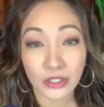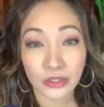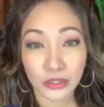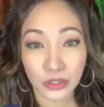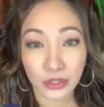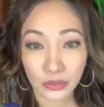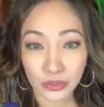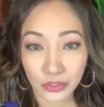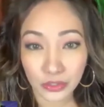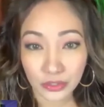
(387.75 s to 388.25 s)

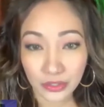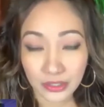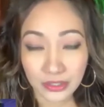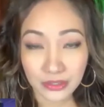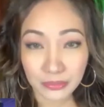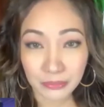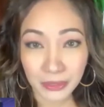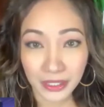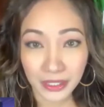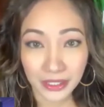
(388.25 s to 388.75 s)
go to this
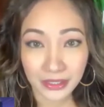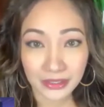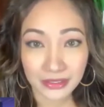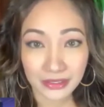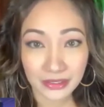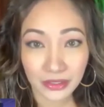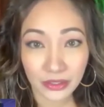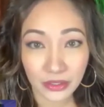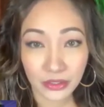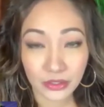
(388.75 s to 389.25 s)
place,
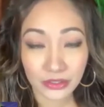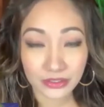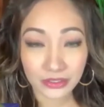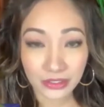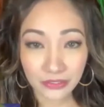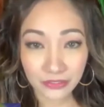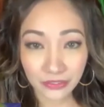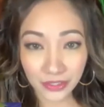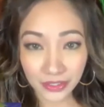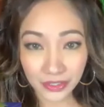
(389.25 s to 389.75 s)
there's a
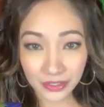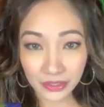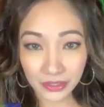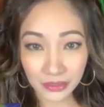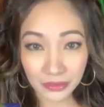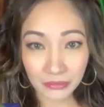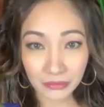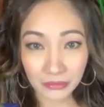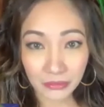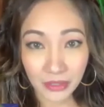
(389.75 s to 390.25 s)

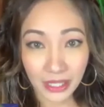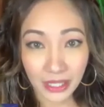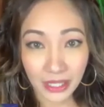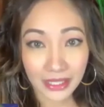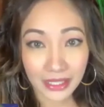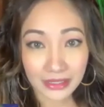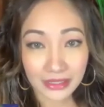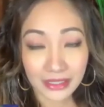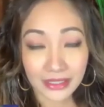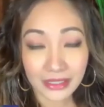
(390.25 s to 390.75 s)
victim,
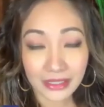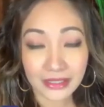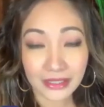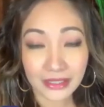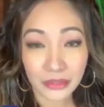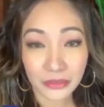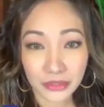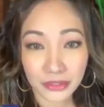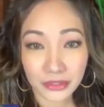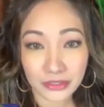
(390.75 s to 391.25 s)
and then they
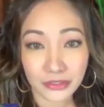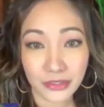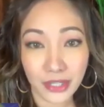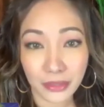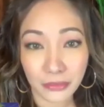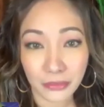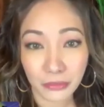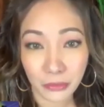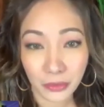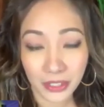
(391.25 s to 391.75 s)
would
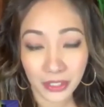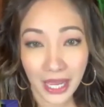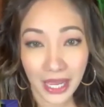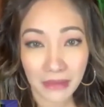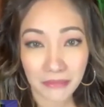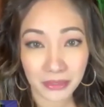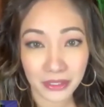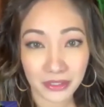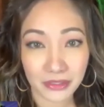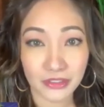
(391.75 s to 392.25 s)
describe what
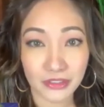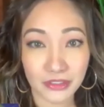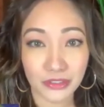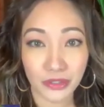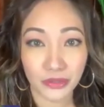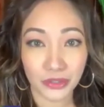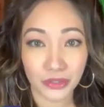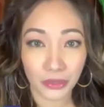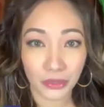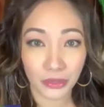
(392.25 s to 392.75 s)
happened. So
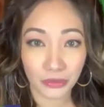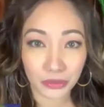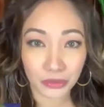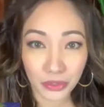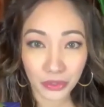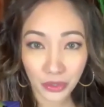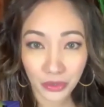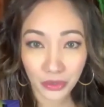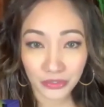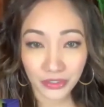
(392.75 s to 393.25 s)
they would
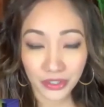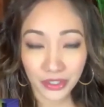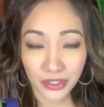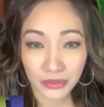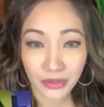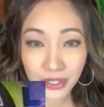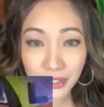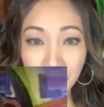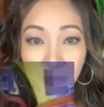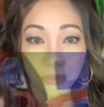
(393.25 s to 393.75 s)
go over there
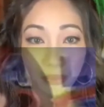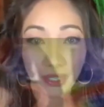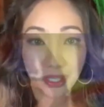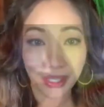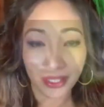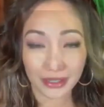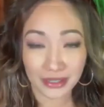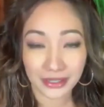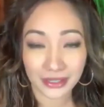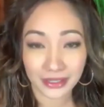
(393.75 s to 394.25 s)
right away,
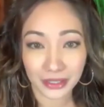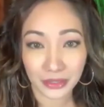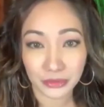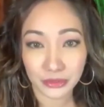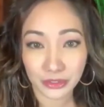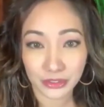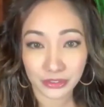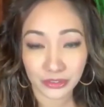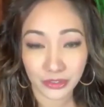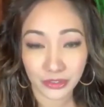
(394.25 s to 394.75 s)
and then they would
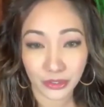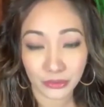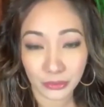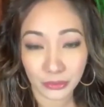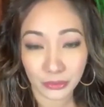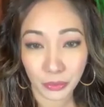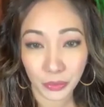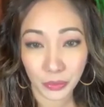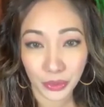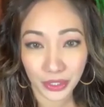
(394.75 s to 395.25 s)
just start
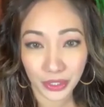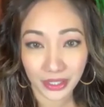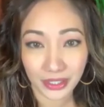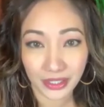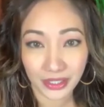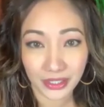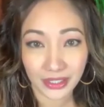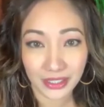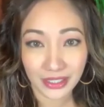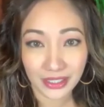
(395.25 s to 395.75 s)

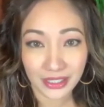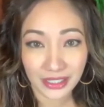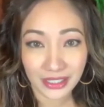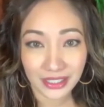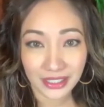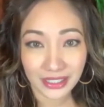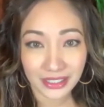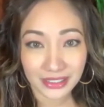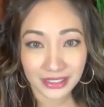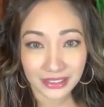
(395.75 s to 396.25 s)
reporting.
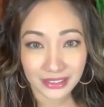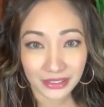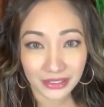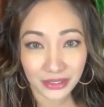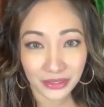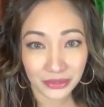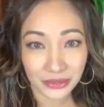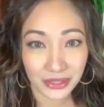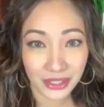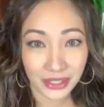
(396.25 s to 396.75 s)

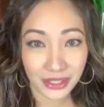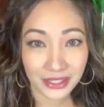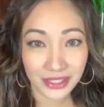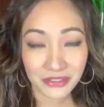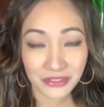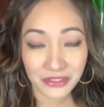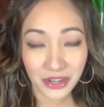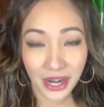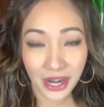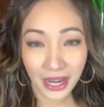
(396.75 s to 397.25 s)
So they
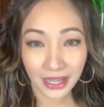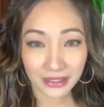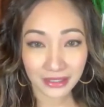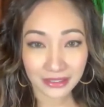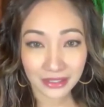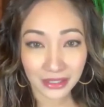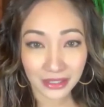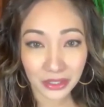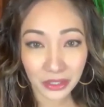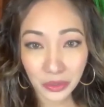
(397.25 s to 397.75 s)
never ask
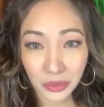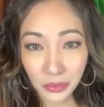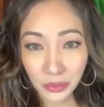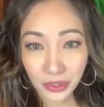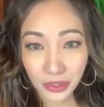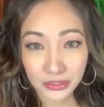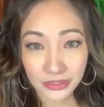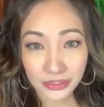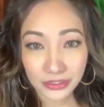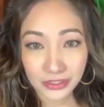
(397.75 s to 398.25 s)
any
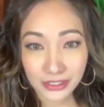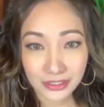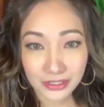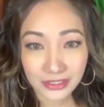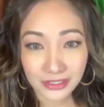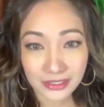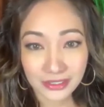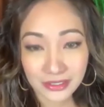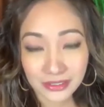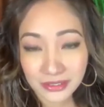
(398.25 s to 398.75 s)

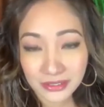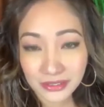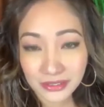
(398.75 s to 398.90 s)
questions